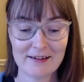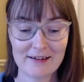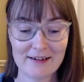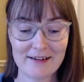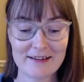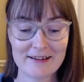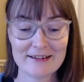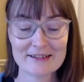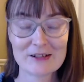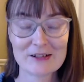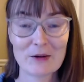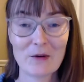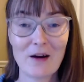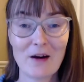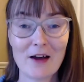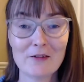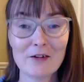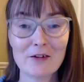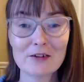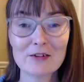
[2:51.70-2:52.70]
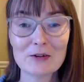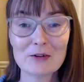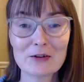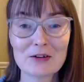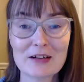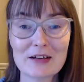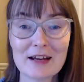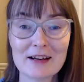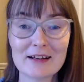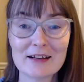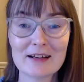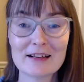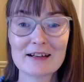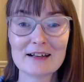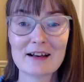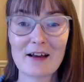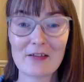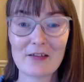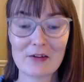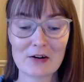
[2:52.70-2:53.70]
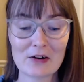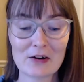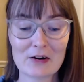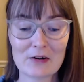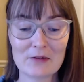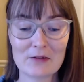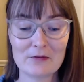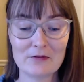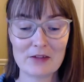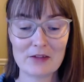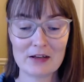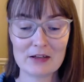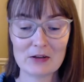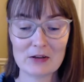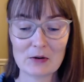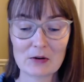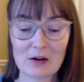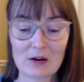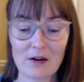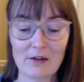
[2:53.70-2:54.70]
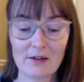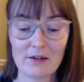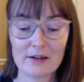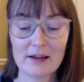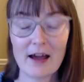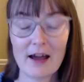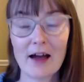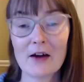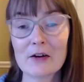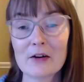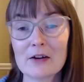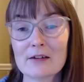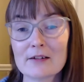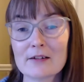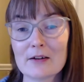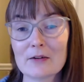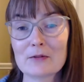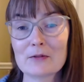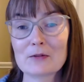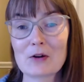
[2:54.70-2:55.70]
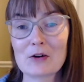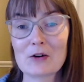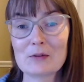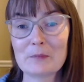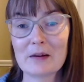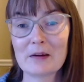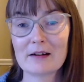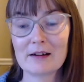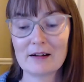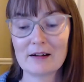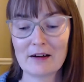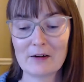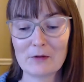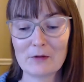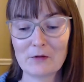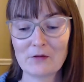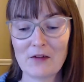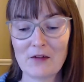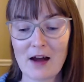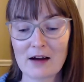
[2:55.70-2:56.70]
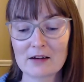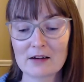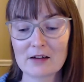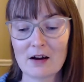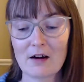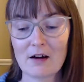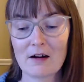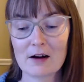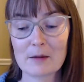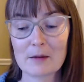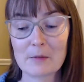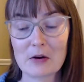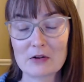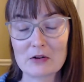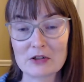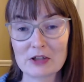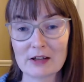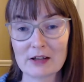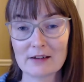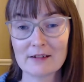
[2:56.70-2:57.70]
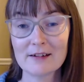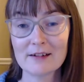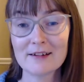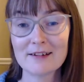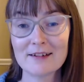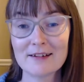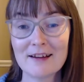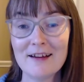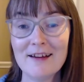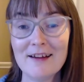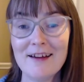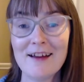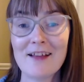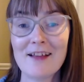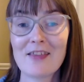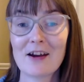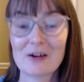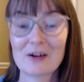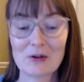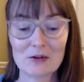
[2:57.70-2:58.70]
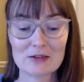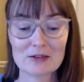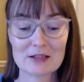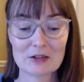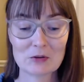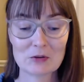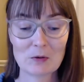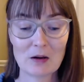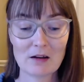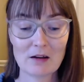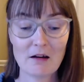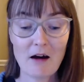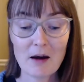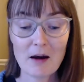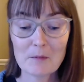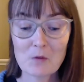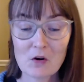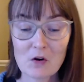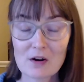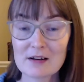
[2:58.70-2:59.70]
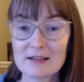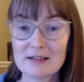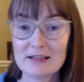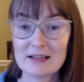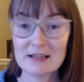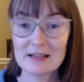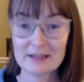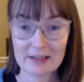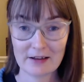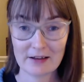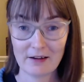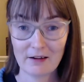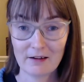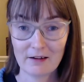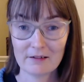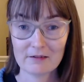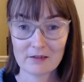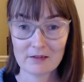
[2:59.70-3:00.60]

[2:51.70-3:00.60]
So I've also created another video called How Does Aroma Affect Our Emotions? That goes into a lot more detail of this